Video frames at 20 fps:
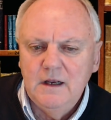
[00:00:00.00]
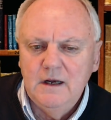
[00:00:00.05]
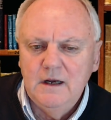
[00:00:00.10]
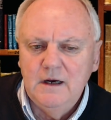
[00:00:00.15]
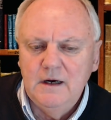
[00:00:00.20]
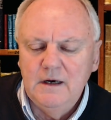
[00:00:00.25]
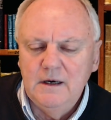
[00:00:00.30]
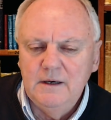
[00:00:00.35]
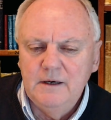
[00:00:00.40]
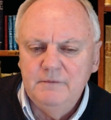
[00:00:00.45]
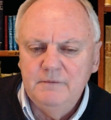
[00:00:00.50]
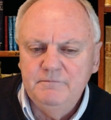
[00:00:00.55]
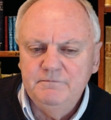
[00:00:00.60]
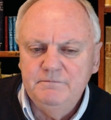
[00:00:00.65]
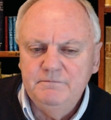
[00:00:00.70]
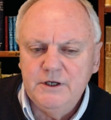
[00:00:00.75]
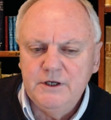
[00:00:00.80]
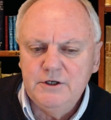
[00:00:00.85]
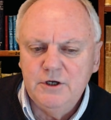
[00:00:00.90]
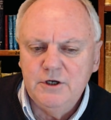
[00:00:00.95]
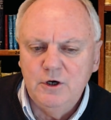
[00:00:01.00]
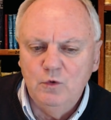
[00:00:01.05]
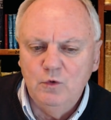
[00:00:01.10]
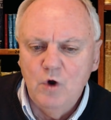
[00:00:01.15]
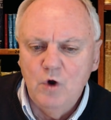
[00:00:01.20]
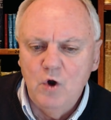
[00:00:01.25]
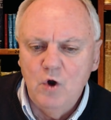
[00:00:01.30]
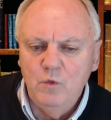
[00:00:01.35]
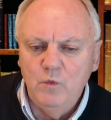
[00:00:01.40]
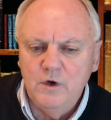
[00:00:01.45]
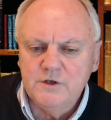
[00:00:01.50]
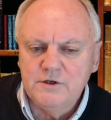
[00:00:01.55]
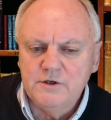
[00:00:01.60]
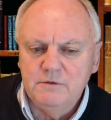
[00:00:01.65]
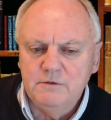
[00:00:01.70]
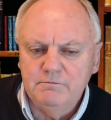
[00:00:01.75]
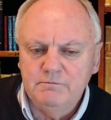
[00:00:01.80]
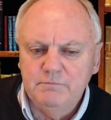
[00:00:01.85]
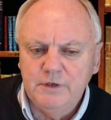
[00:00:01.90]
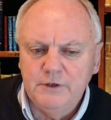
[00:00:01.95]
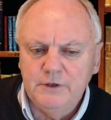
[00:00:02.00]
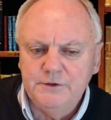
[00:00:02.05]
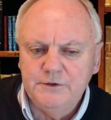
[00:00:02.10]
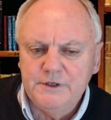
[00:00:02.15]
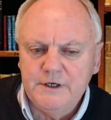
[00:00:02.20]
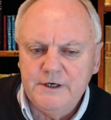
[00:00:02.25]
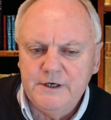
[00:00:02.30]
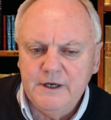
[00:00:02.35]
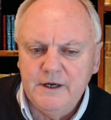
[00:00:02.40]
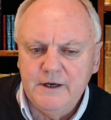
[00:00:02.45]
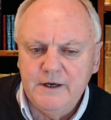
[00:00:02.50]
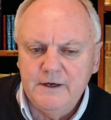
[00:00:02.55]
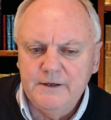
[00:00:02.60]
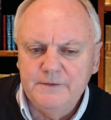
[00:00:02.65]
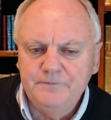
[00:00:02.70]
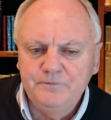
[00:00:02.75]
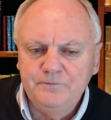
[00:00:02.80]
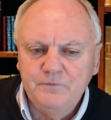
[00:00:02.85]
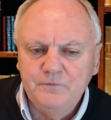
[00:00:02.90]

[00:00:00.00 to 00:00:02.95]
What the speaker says: But, you know, Rome wasn't built in a day.